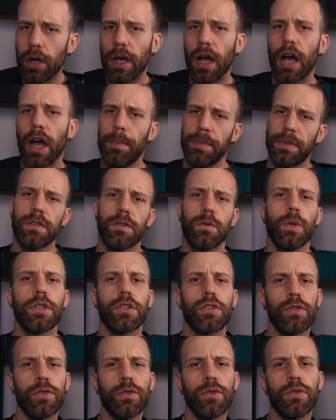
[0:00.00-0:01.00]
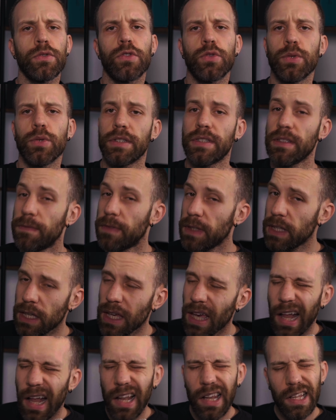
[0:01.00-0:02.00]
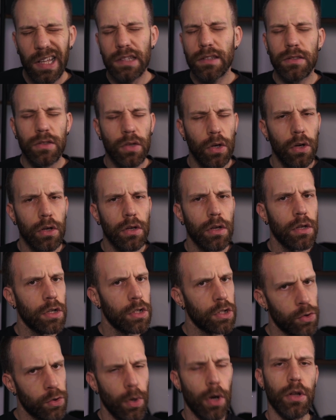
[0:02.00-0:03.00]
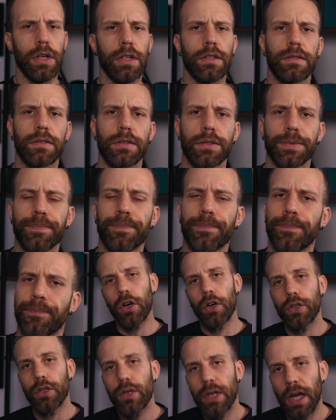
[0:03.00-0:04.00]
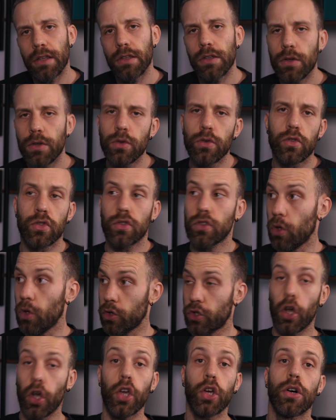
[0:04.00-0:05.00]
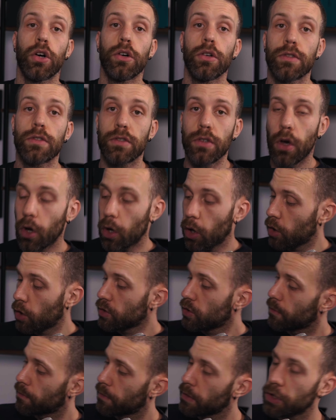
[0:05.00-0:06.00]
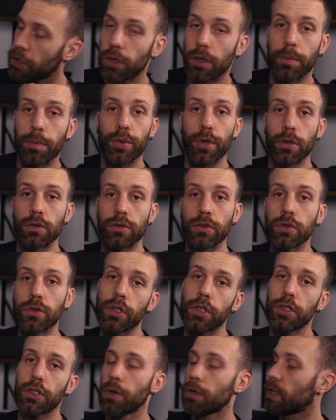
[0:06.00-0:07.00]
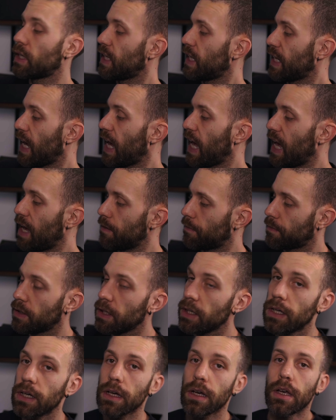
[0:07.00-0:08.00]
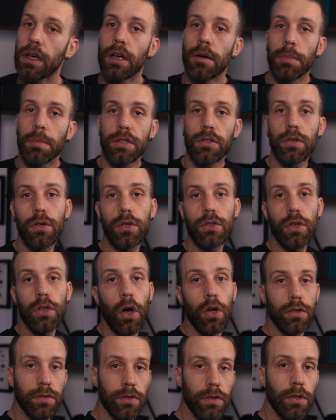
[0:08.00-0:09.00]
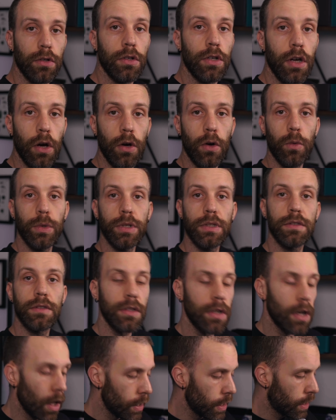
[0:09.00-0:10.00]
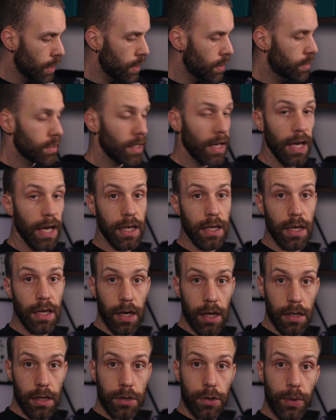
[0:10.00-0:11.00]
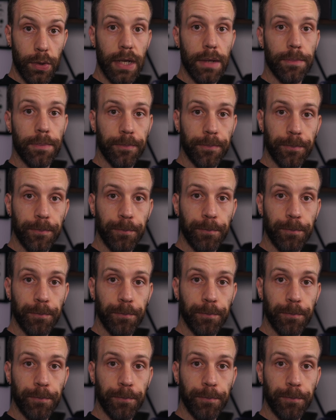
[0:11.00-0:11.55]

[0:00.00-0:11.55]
hook up the Switch 2 to a TV, let's talk controllers. Sure, you can use your Joy-Cons or the official Pro 2 controller that I have here, but you could also go with the GollyKit KK3.